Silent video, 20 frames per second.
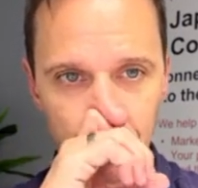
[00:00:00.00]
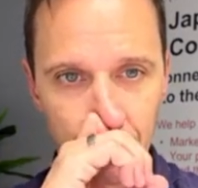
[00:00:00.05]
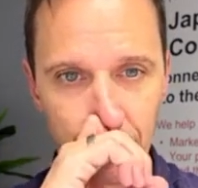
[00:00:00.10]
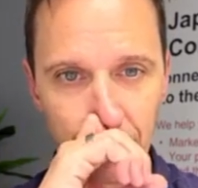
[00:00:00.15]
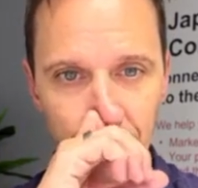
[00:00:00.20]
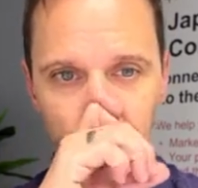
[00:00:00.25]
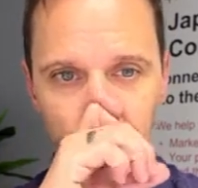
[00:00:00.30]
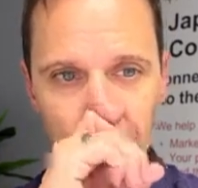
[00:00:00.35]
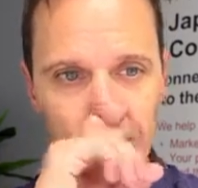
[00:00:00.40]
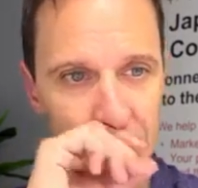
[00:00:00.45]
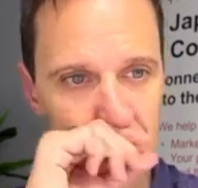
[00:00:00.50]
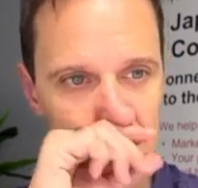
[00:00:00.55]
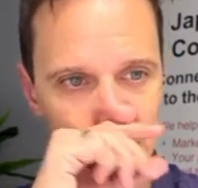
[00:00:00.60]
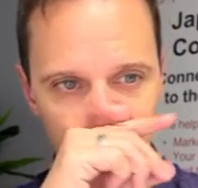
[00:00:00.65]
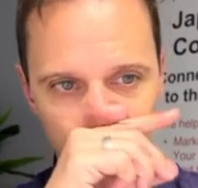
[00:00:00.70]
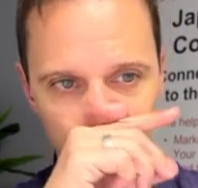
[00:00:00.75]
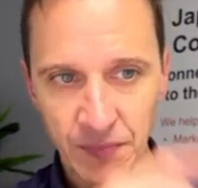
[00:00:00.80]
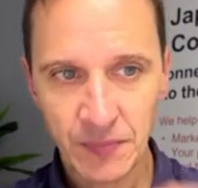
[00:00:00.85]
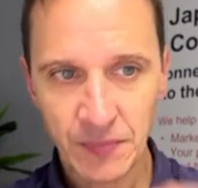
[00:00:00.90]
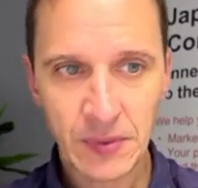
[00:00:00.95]
page.
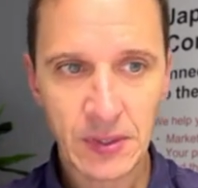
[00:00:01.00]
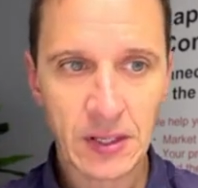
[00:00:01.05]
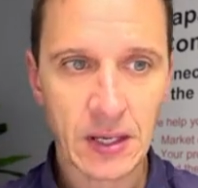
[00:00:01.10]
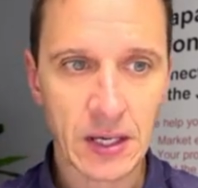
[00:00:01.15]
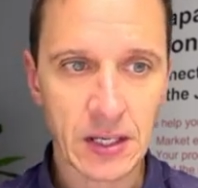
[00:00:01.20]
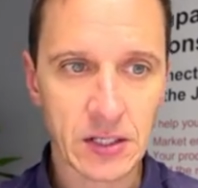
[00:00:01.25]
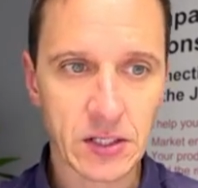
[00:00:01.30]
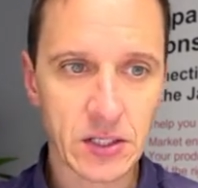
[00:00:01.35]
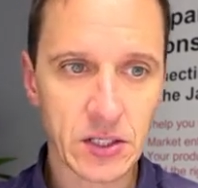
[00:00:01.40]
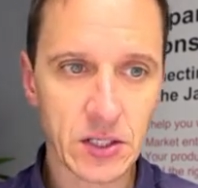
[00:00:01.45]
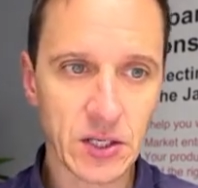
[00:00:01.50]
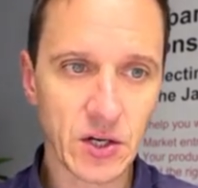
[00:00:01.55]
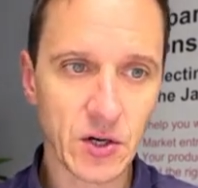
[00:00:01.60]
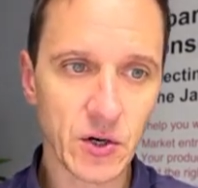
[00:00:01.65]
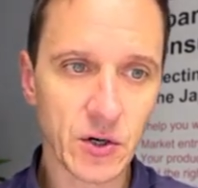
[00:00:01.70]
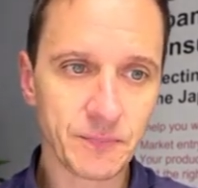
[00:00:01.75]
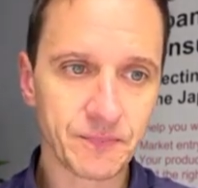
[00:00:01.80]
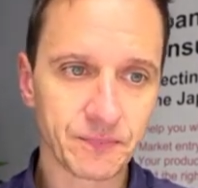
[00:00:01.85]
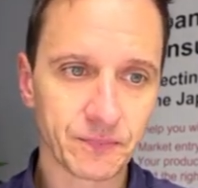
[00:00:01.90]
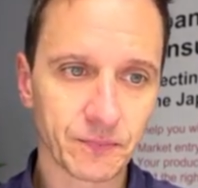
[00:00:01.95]
And
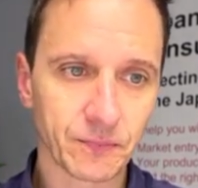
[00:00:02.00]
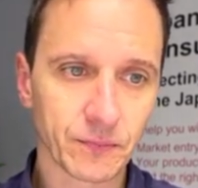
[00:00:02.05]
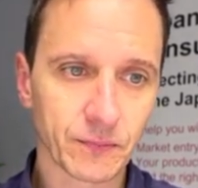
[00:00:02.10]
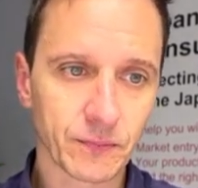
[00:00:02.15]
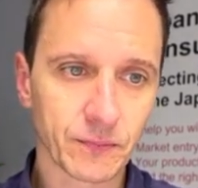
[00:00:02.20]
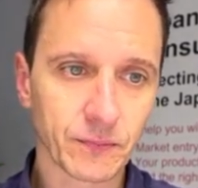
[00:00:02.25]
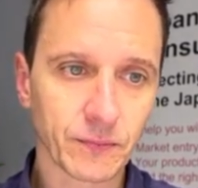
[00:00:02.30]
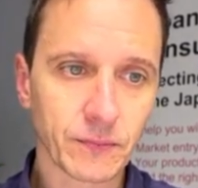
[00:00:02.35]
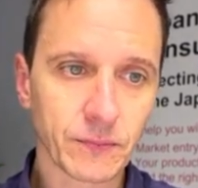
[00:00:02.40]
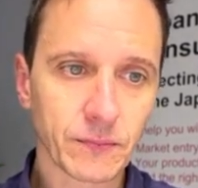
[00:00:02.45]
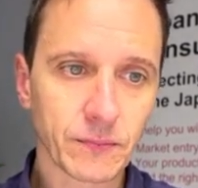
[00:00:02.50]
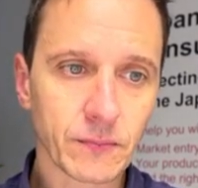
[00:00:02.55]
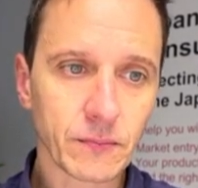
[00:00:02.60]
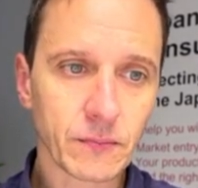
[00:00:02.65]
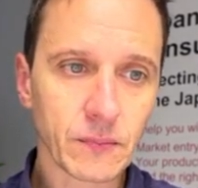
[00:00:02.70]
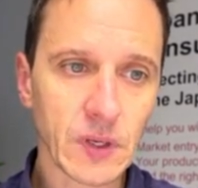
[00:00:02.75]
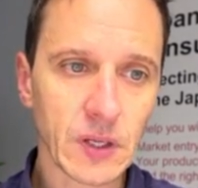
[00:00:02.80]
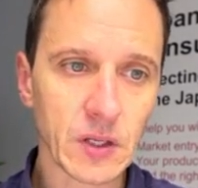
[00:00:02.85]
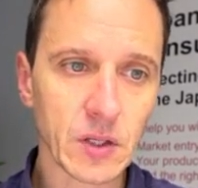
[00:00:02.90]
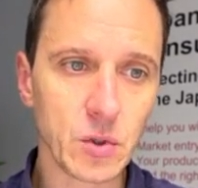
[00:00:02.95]
here
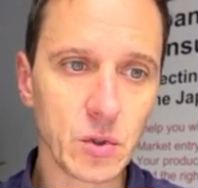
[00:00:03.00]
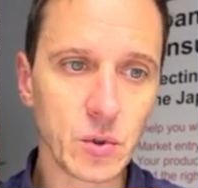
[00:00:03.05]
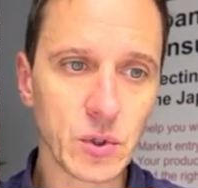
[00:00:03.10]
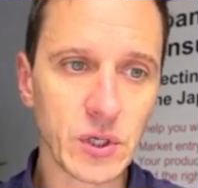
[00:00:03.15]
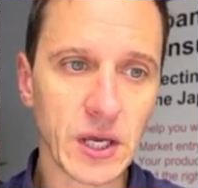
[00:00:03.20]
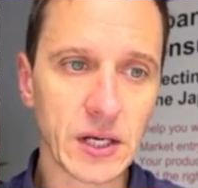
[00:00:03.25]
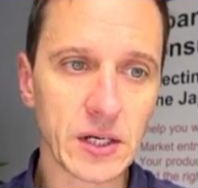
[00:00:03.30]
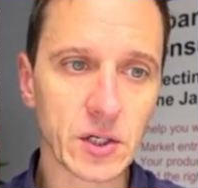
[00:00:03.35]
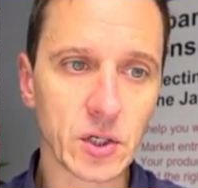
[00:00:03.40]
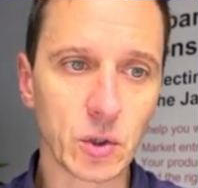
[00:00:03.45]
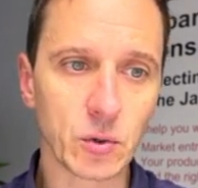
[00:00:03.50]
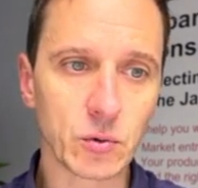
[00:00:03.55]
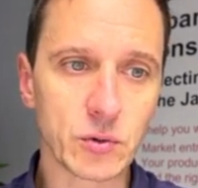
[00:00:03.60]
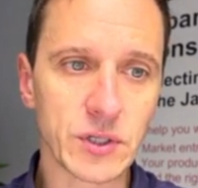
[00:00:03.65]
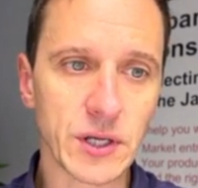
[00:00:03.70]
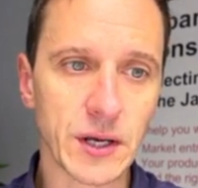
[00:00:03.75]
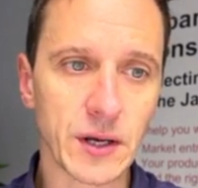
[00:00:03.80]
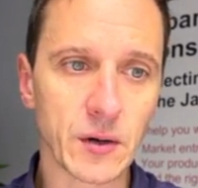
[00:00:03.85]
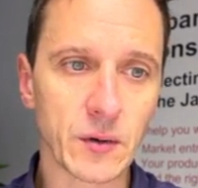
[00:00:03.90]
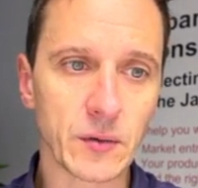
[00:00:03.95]
you can go
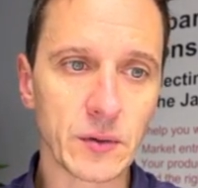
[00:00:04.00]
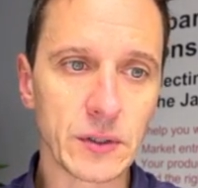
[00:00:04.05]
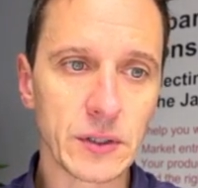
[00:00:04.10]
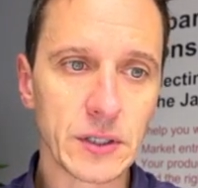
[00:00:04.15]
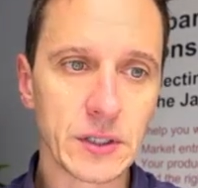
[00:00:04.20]
down